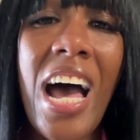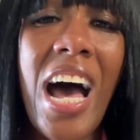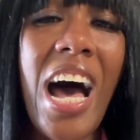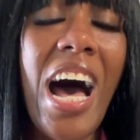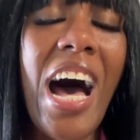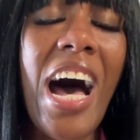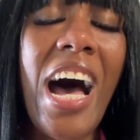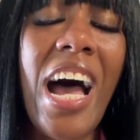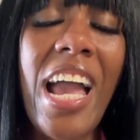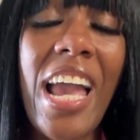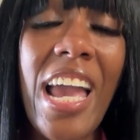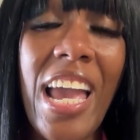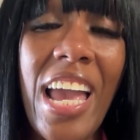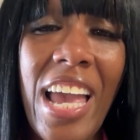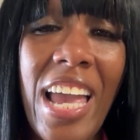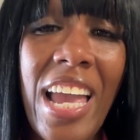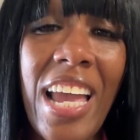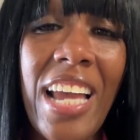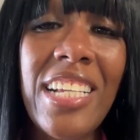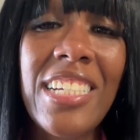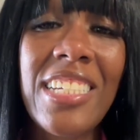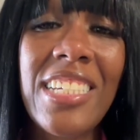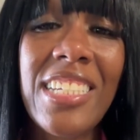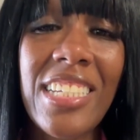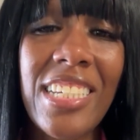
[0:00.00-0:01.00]
I
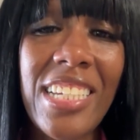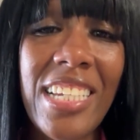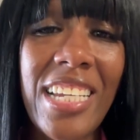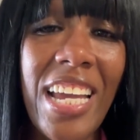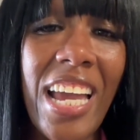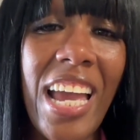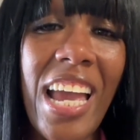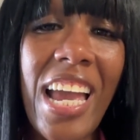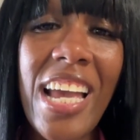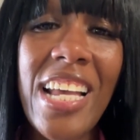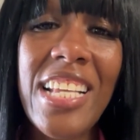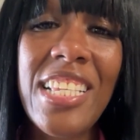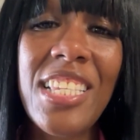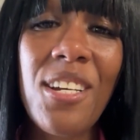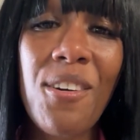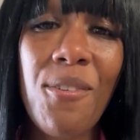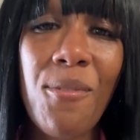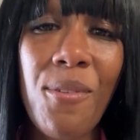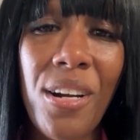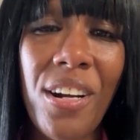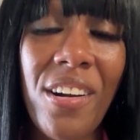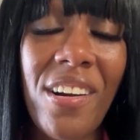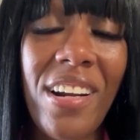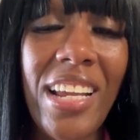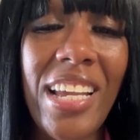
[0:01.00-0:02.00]
actually had to
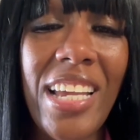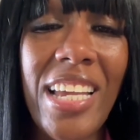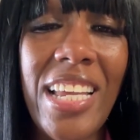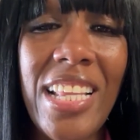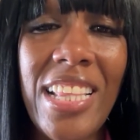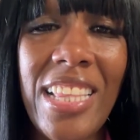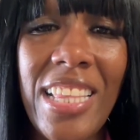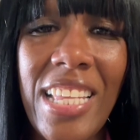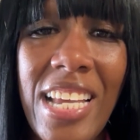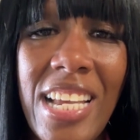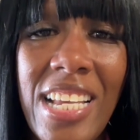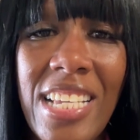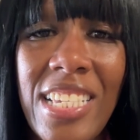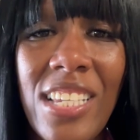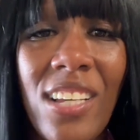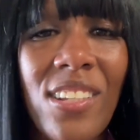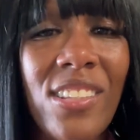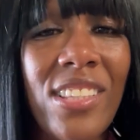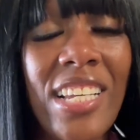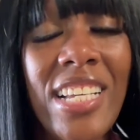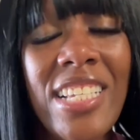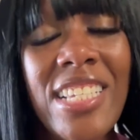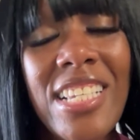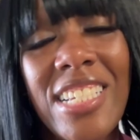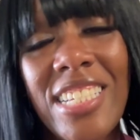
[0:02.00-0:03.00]
wear it in this. So
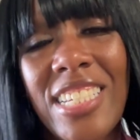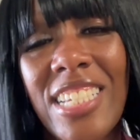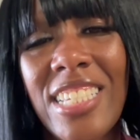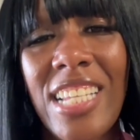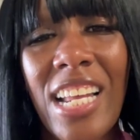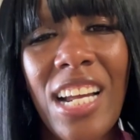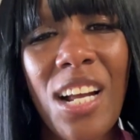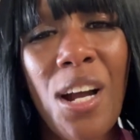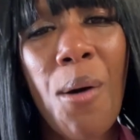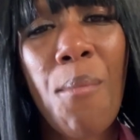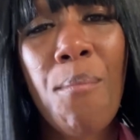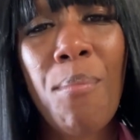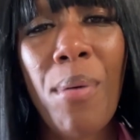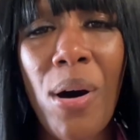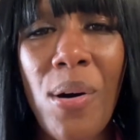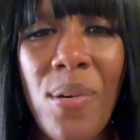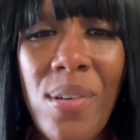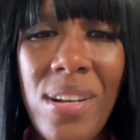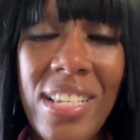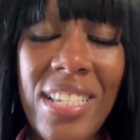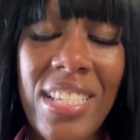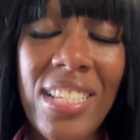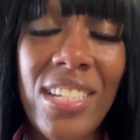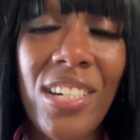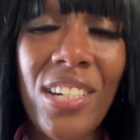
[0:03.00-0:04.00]
this is just like a
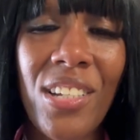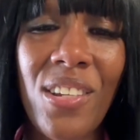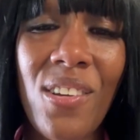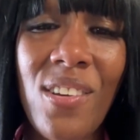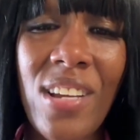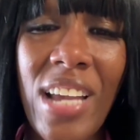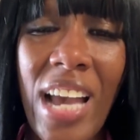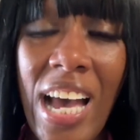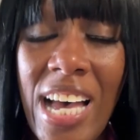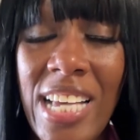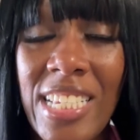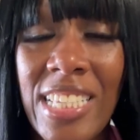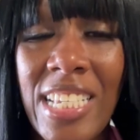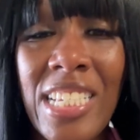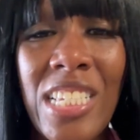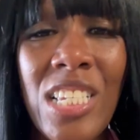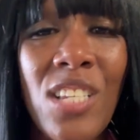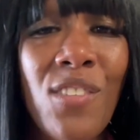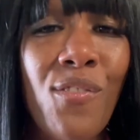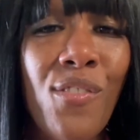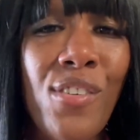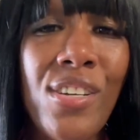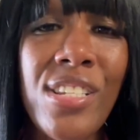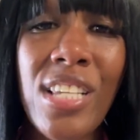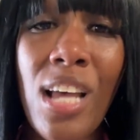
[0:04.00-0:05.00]
bonus look, you guys. This is
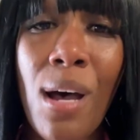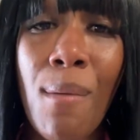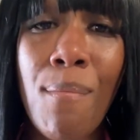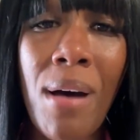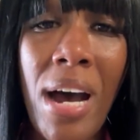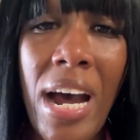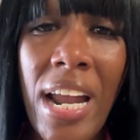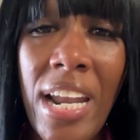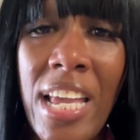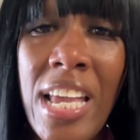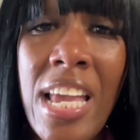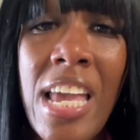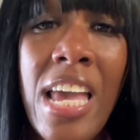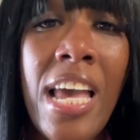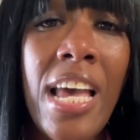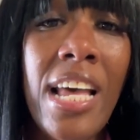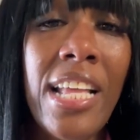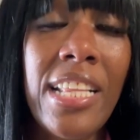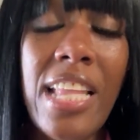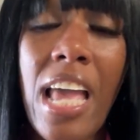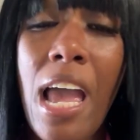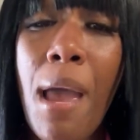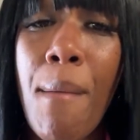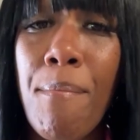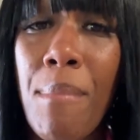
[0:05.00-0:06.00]
for somebody
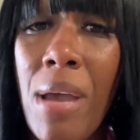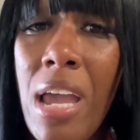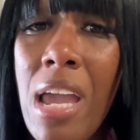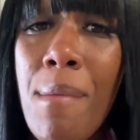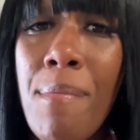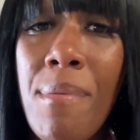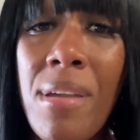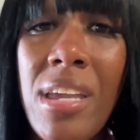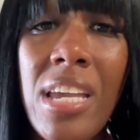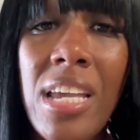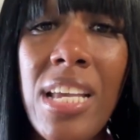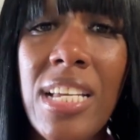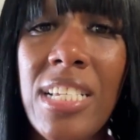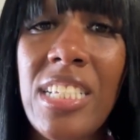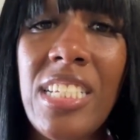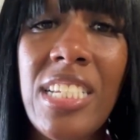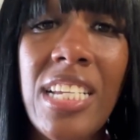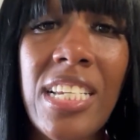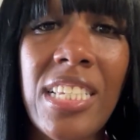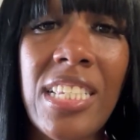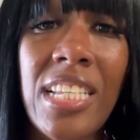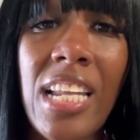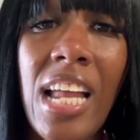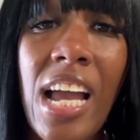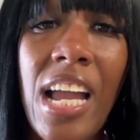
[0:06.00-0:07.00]
that maybe is
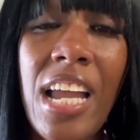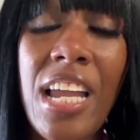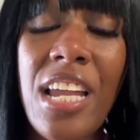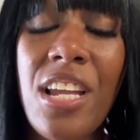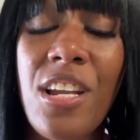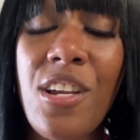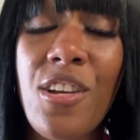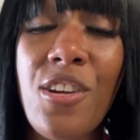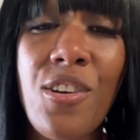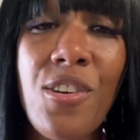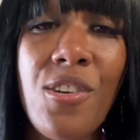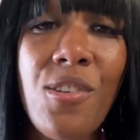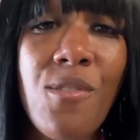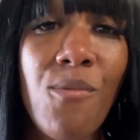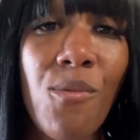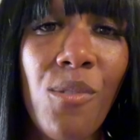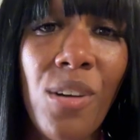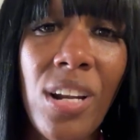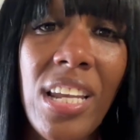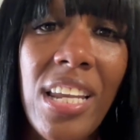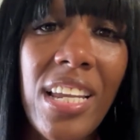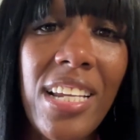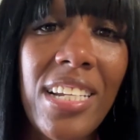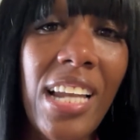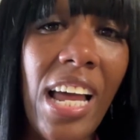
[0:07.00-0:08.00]
just like
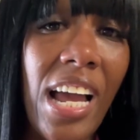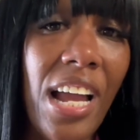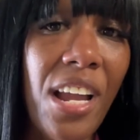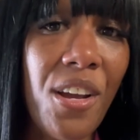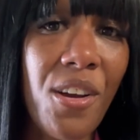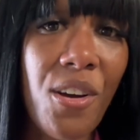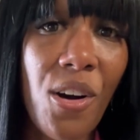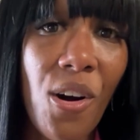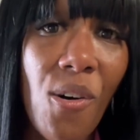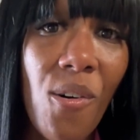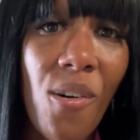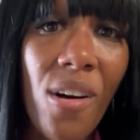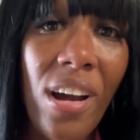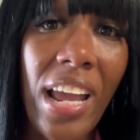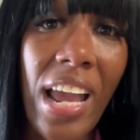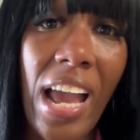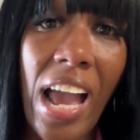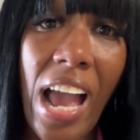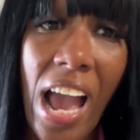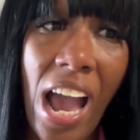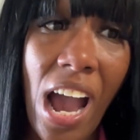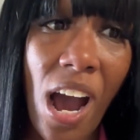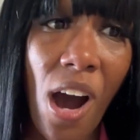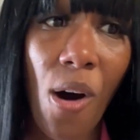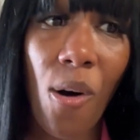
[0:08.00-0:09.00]
really like going
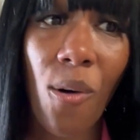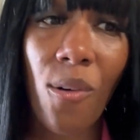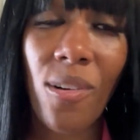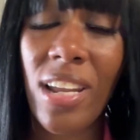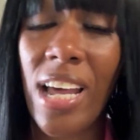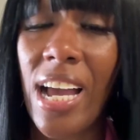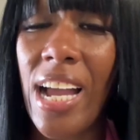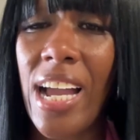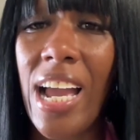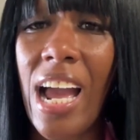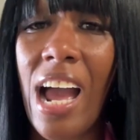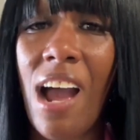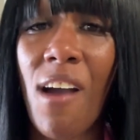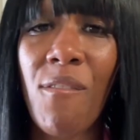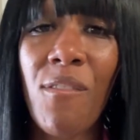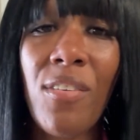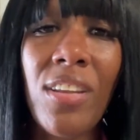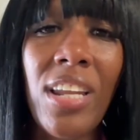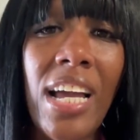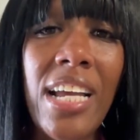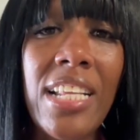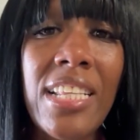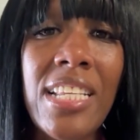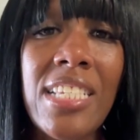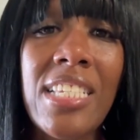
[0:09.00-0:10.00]
out like i feel
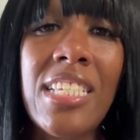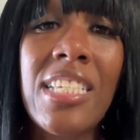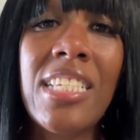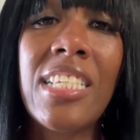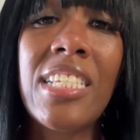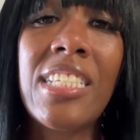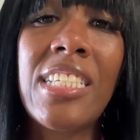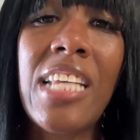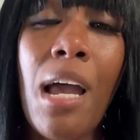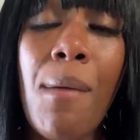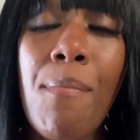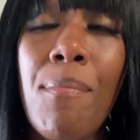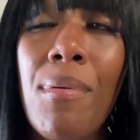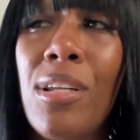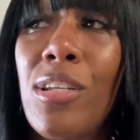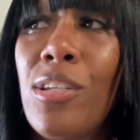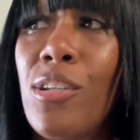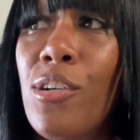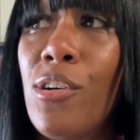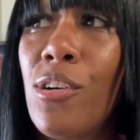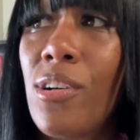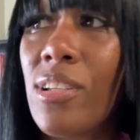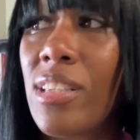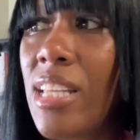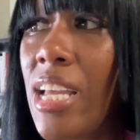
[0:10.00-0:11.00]
like this is the type of
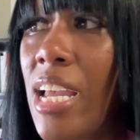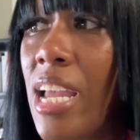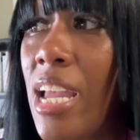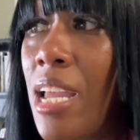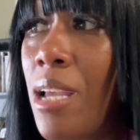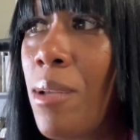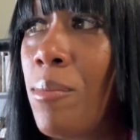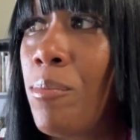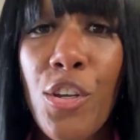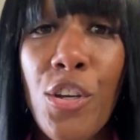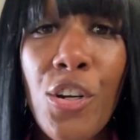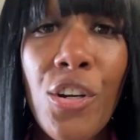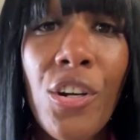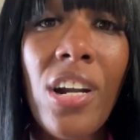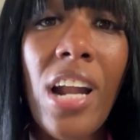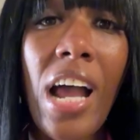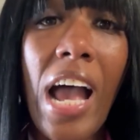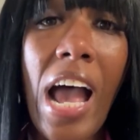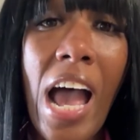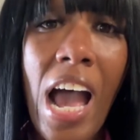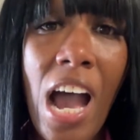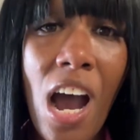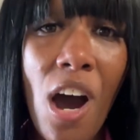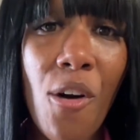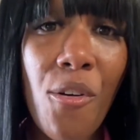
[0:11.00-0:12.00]
look that you're
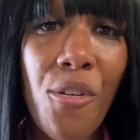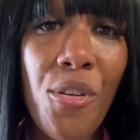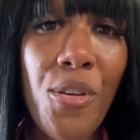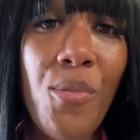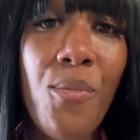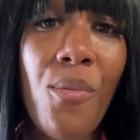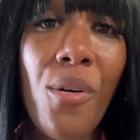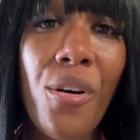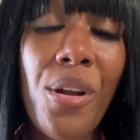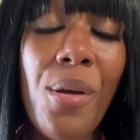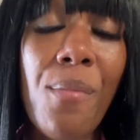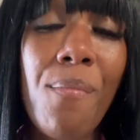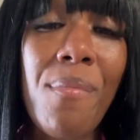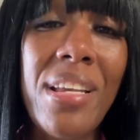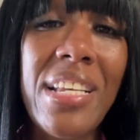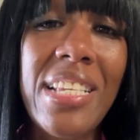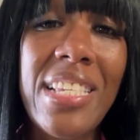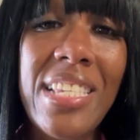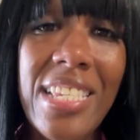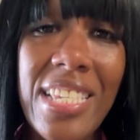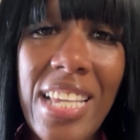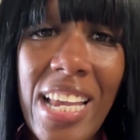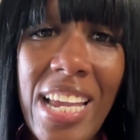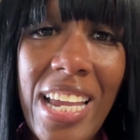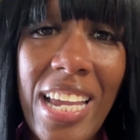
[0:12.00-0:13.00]
out you want to be
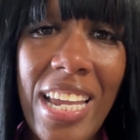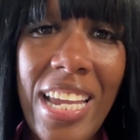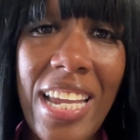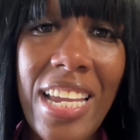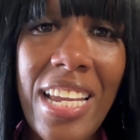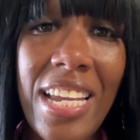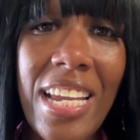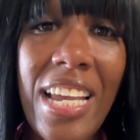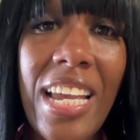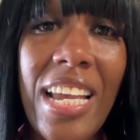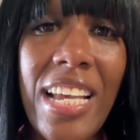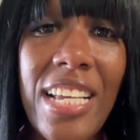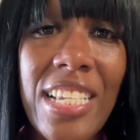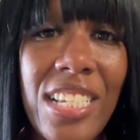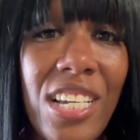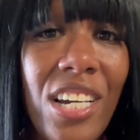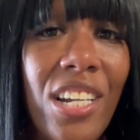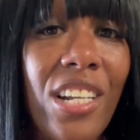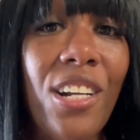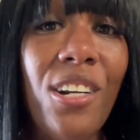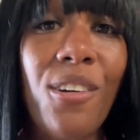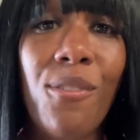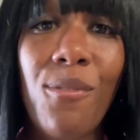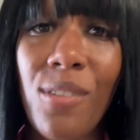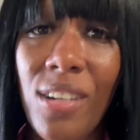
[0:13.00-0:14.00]
seen it's
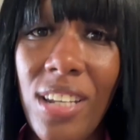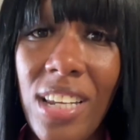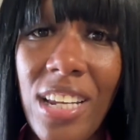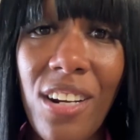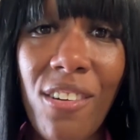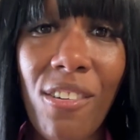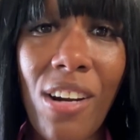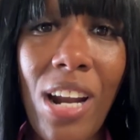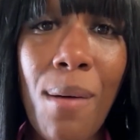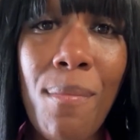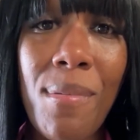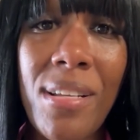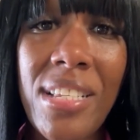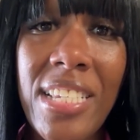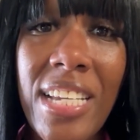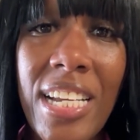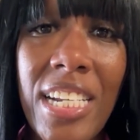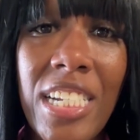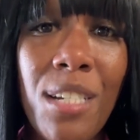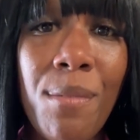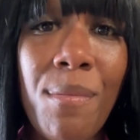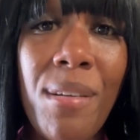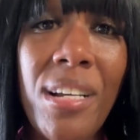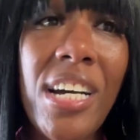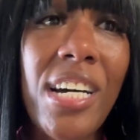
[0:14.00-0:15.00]
gonna really grab
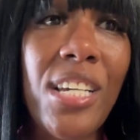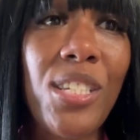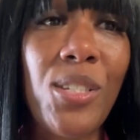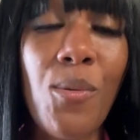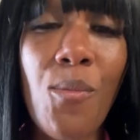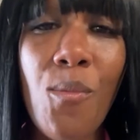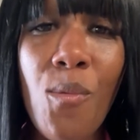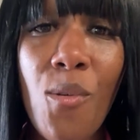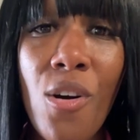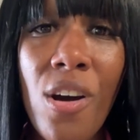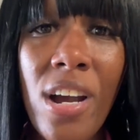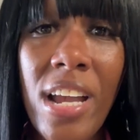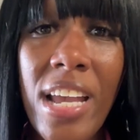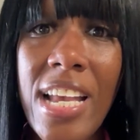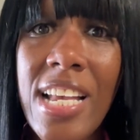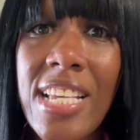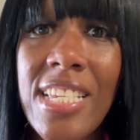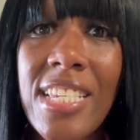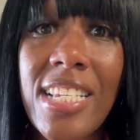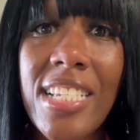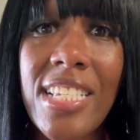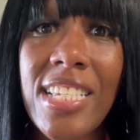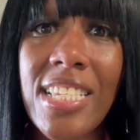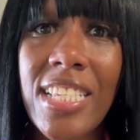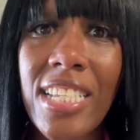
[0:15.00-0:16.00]
attention because one it's
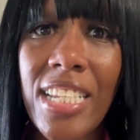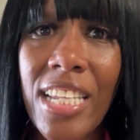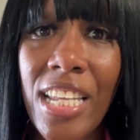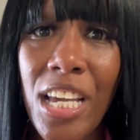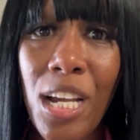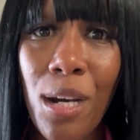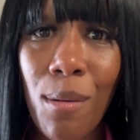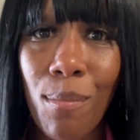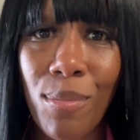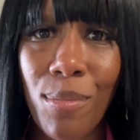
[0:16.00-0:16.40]
a slip